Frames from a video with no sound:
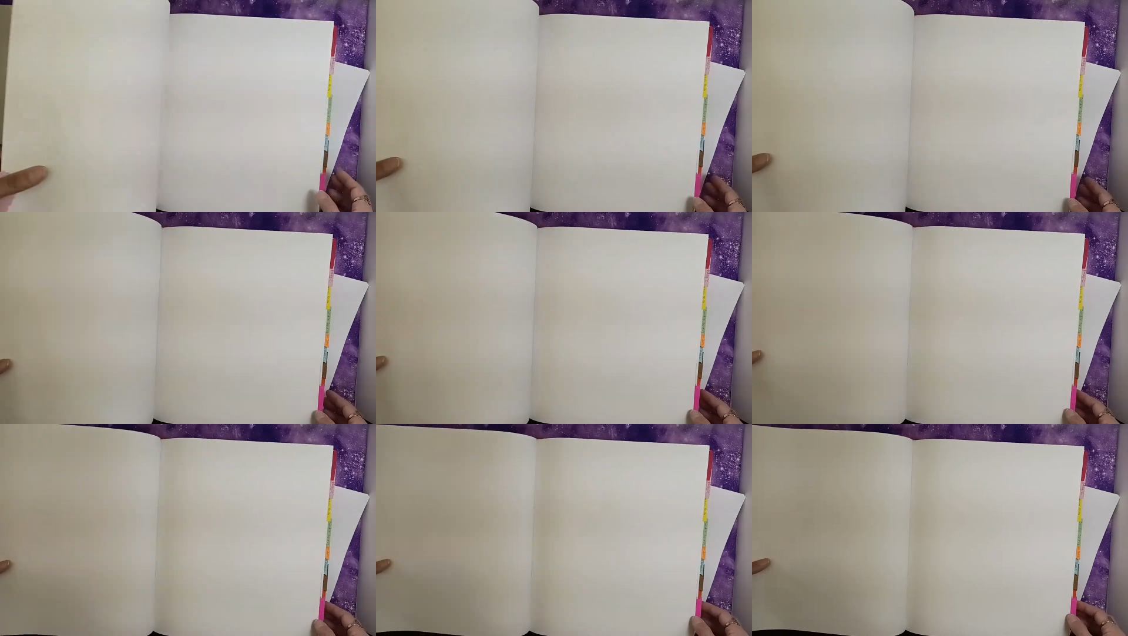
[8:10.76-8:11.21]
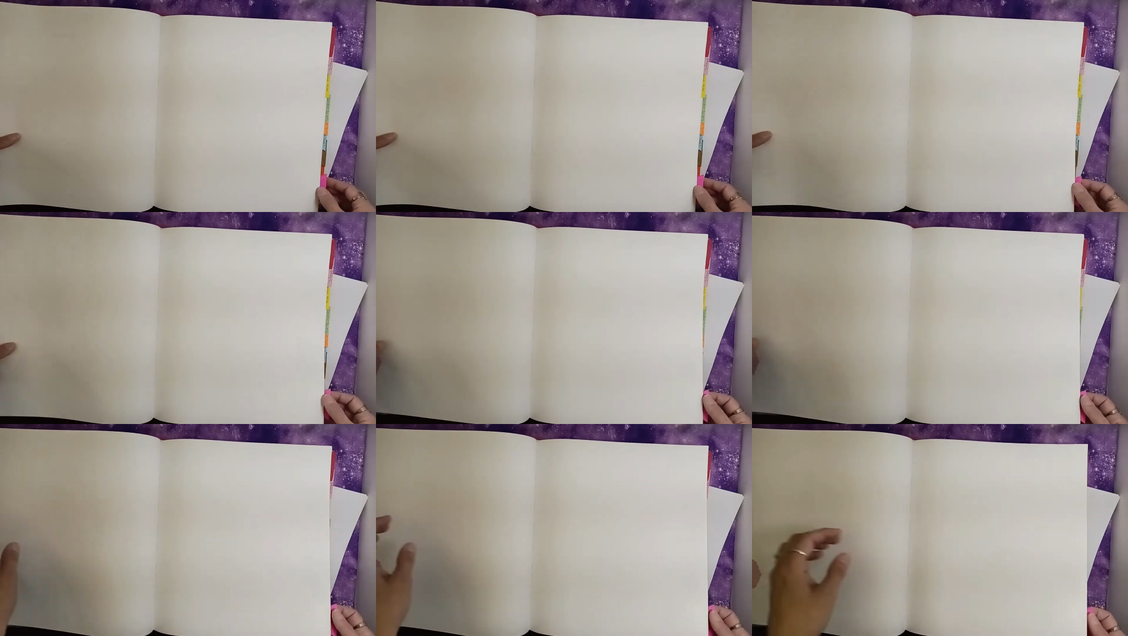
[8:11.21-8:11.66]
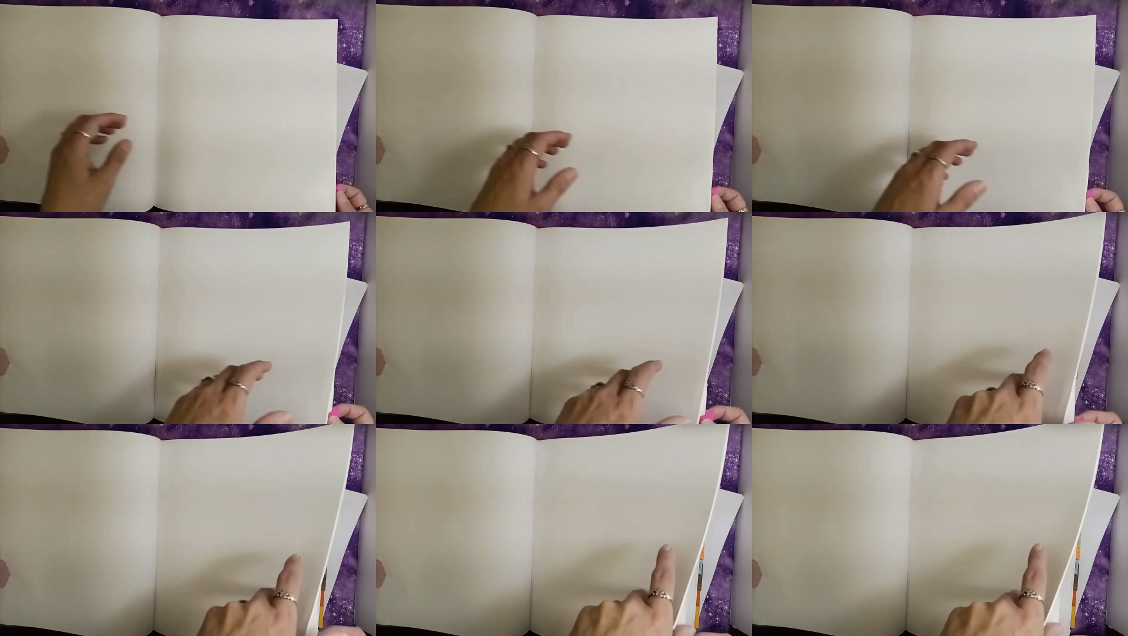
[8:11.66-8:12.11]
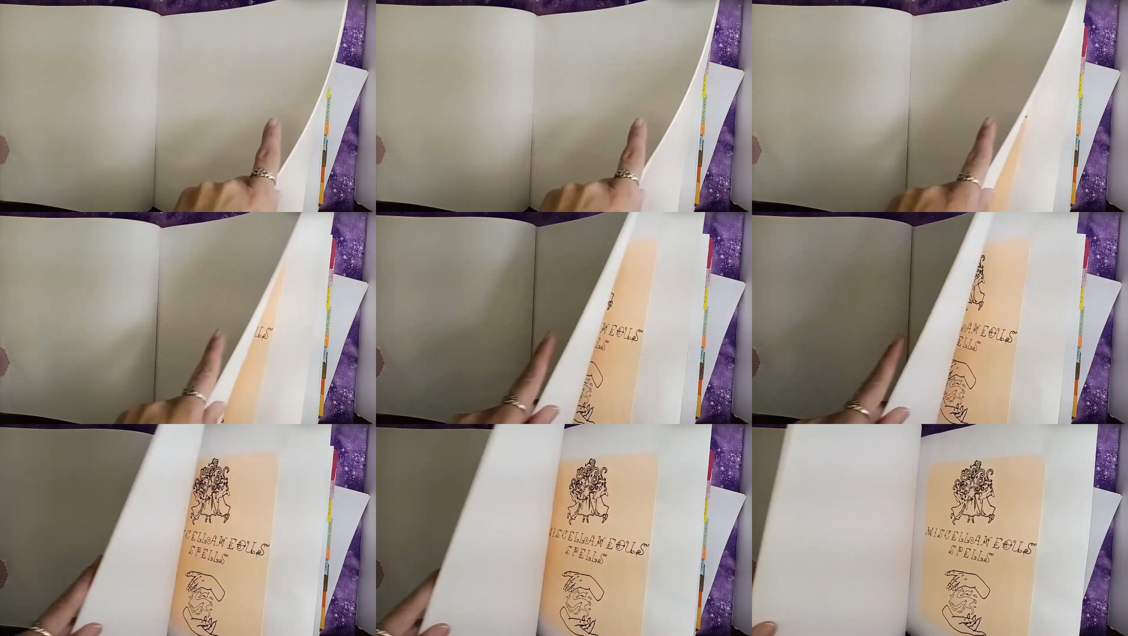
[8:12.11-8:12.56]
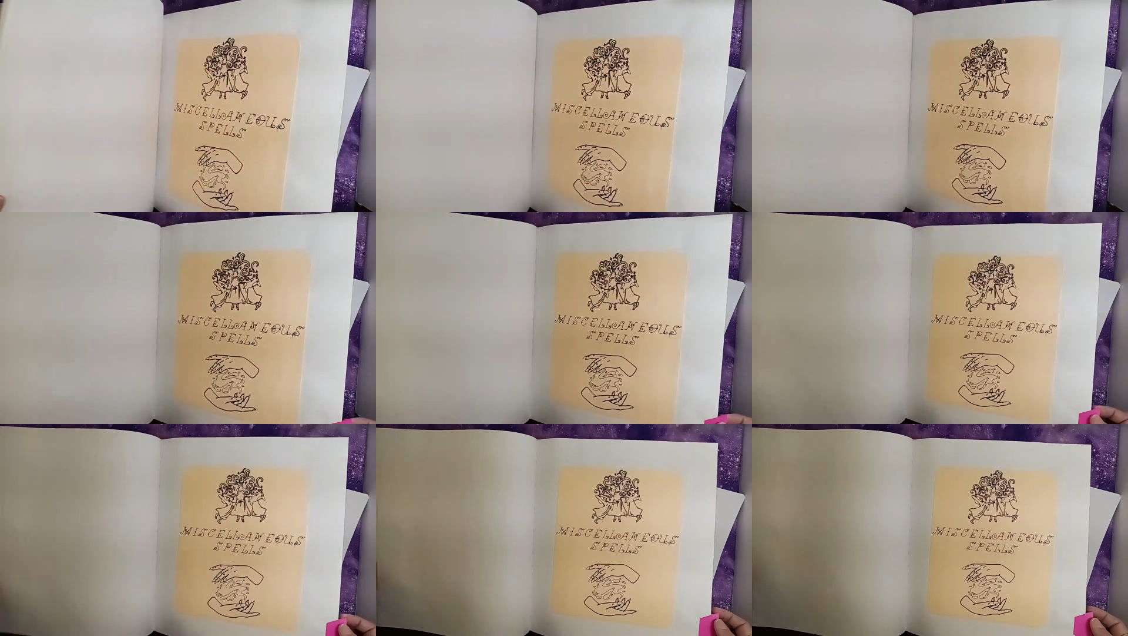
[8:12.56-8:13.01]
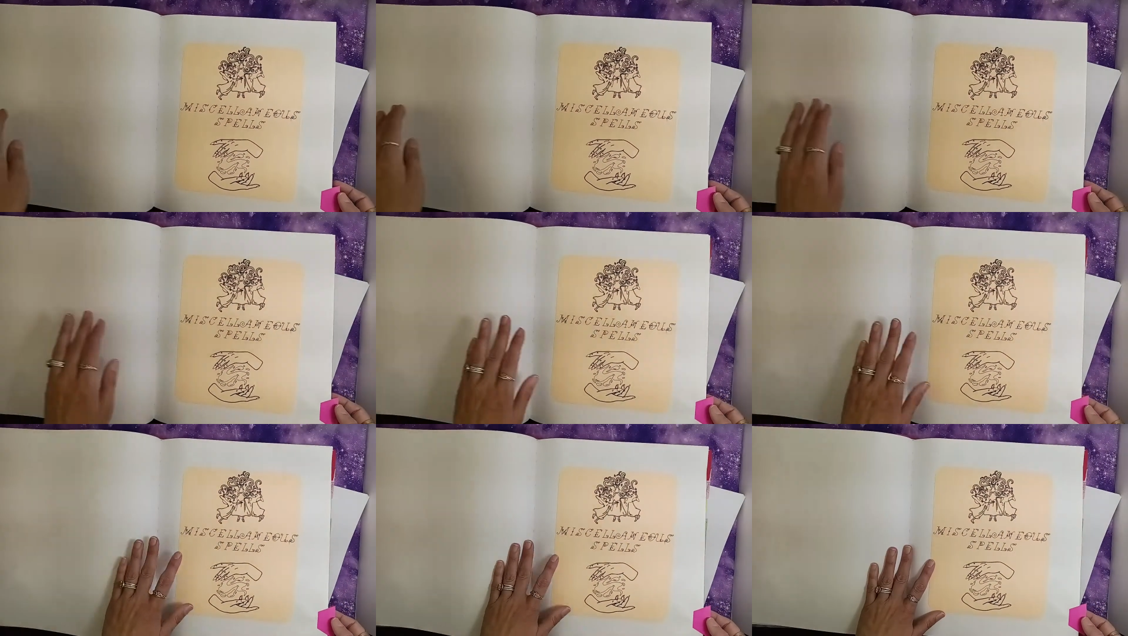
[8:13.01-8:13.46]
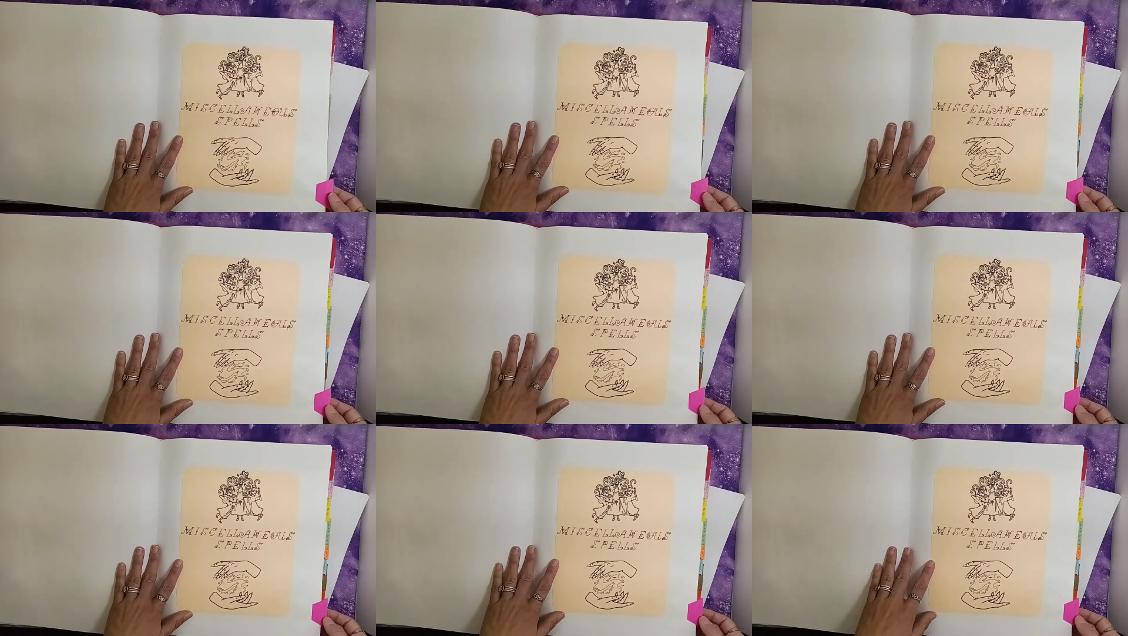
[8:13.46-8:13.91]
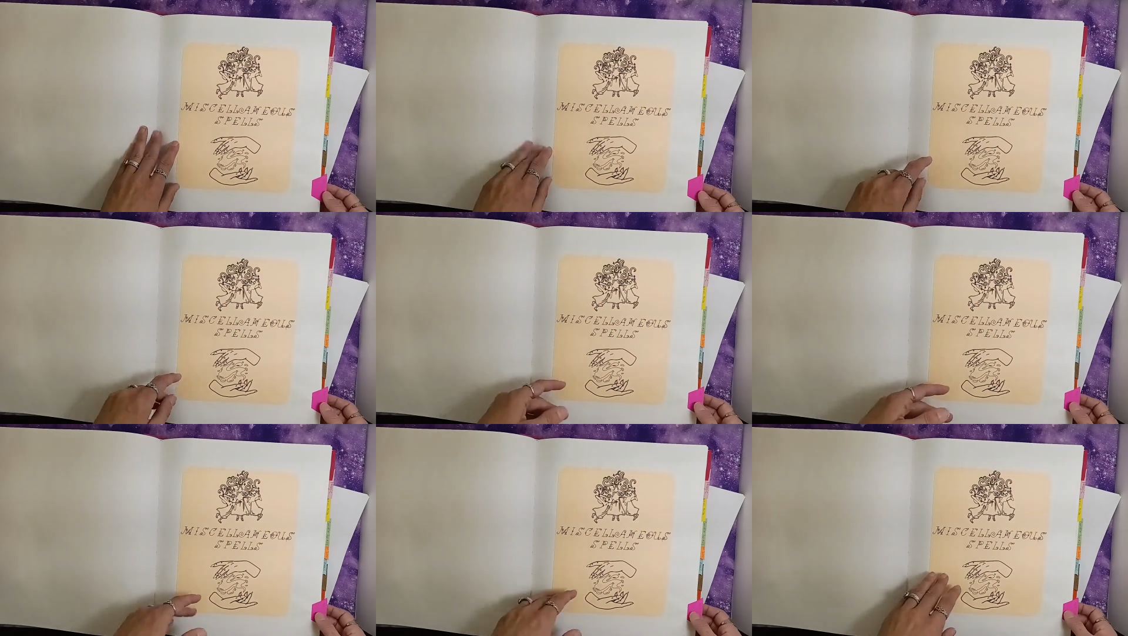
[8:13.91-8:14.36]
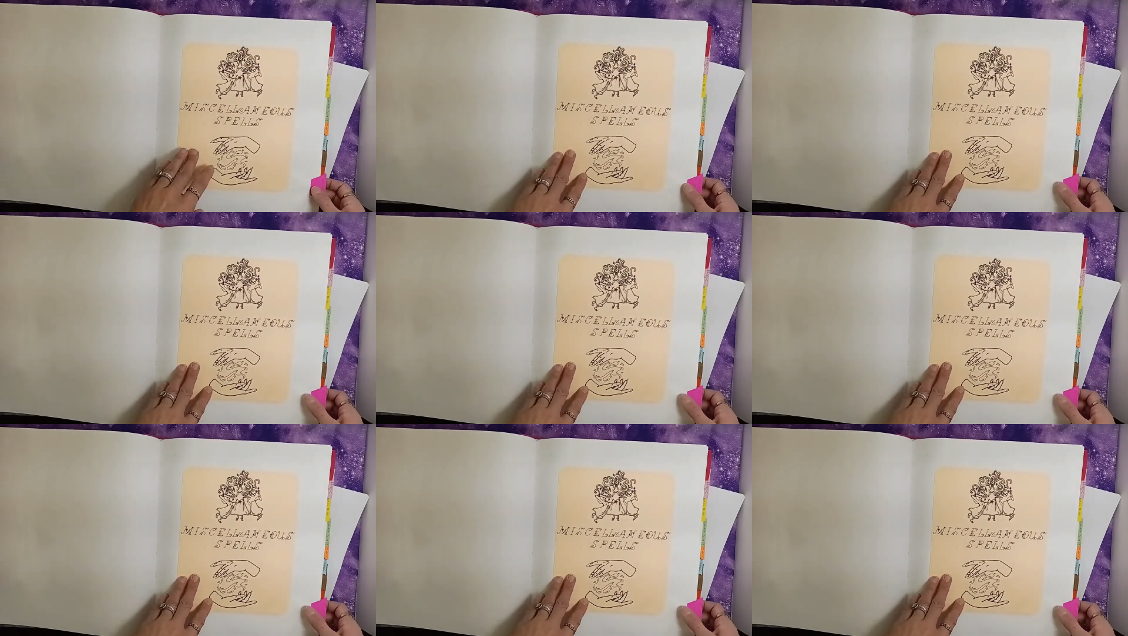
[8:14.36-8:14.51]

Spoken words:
No face is visible, so there are no lips to read.